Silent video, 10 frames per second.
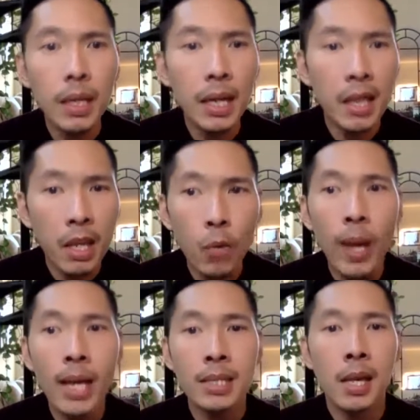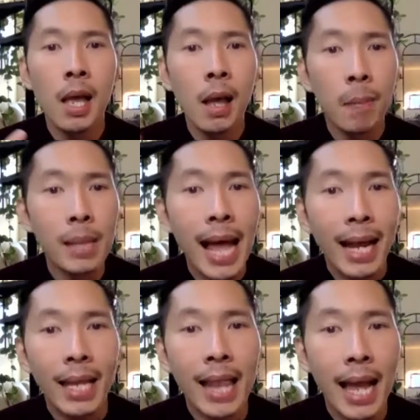In the US,
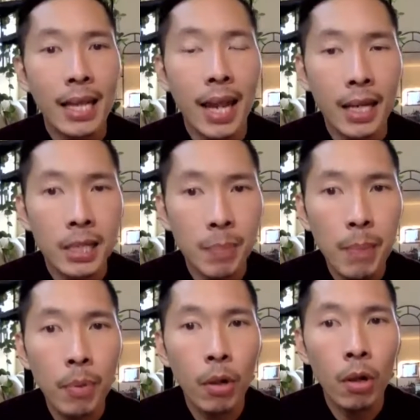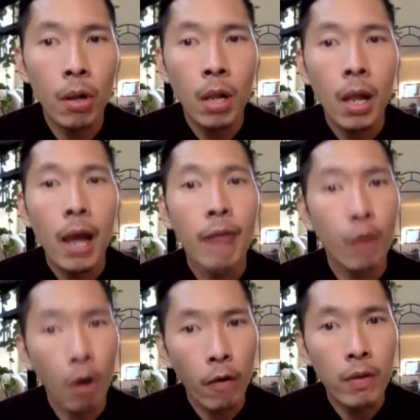Black and Latinx people have
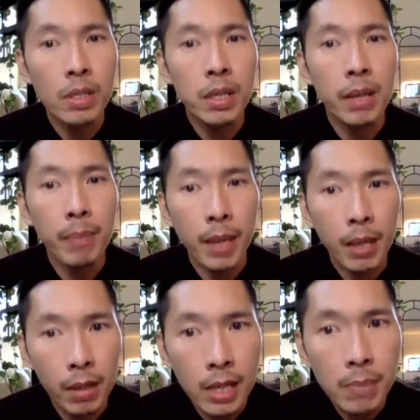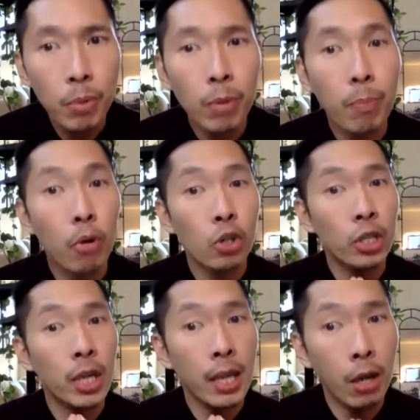obviously been
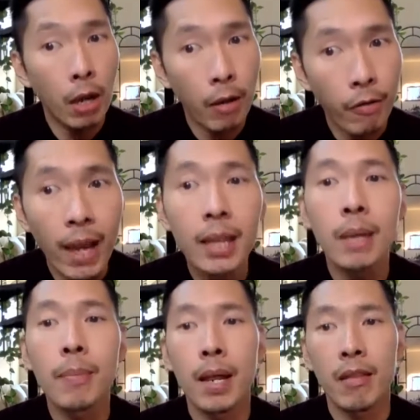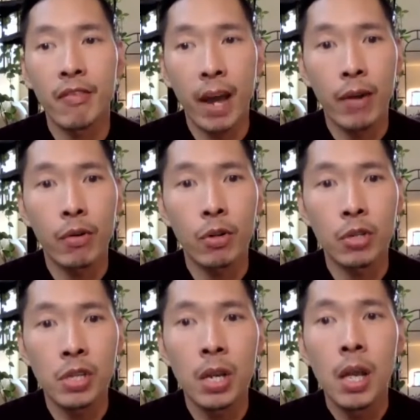disproportionately affected by the
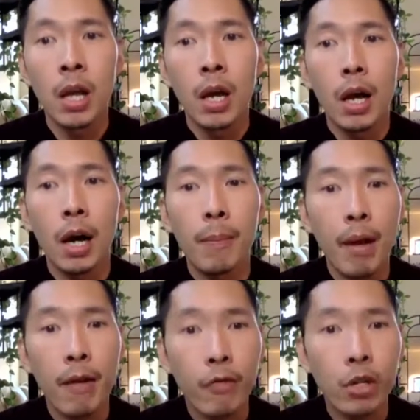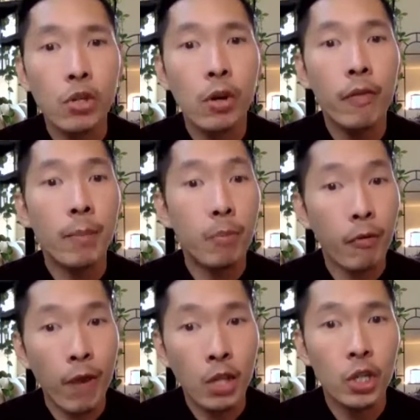virus by virtue of their
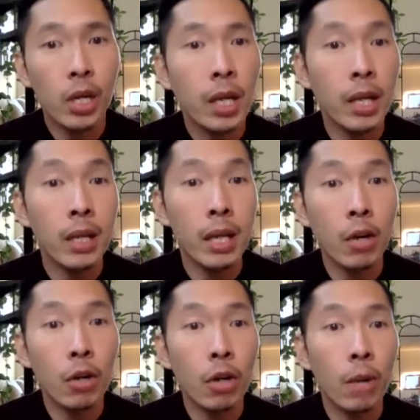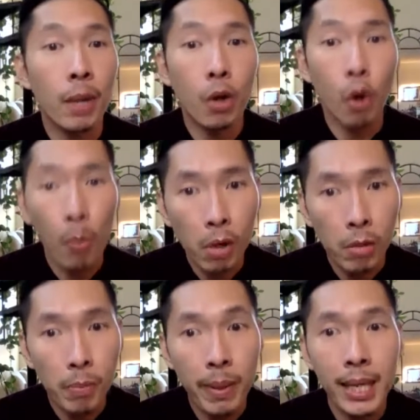professional and economic
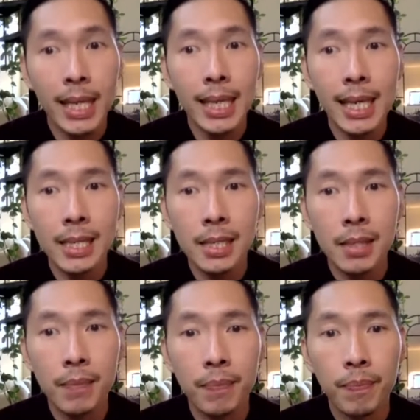comorbidities.